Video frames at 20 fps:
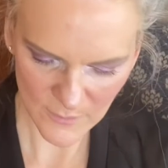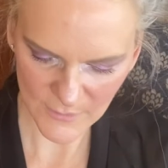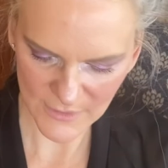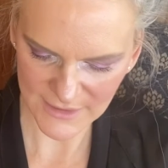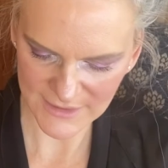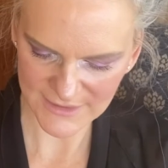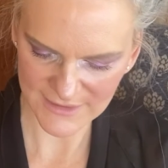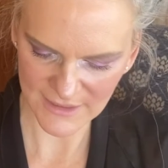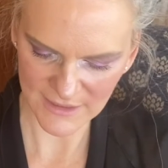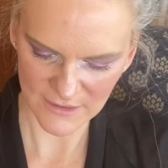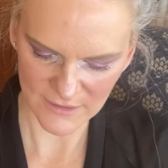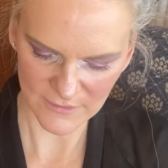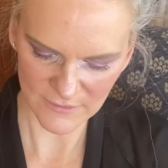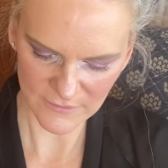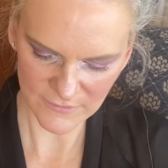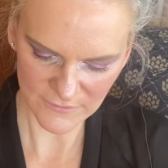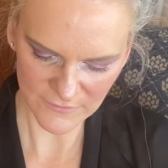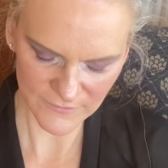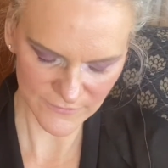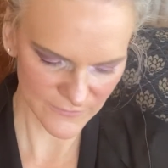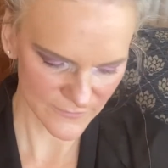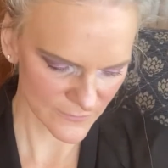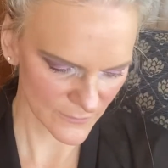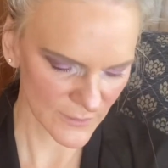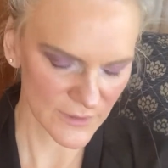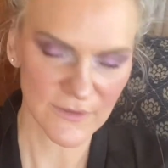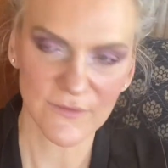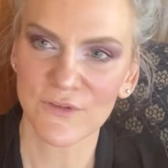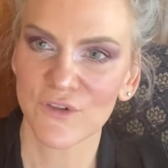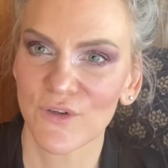myself
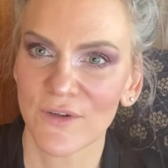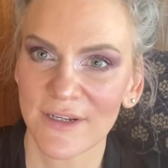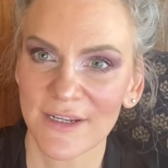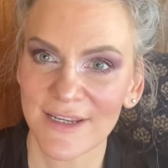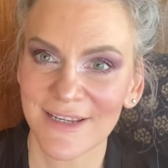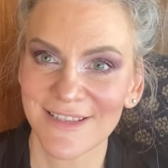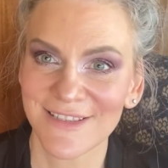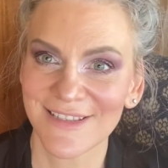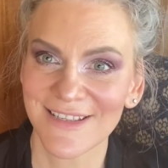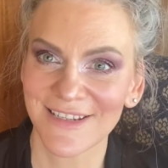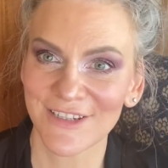one of Trini's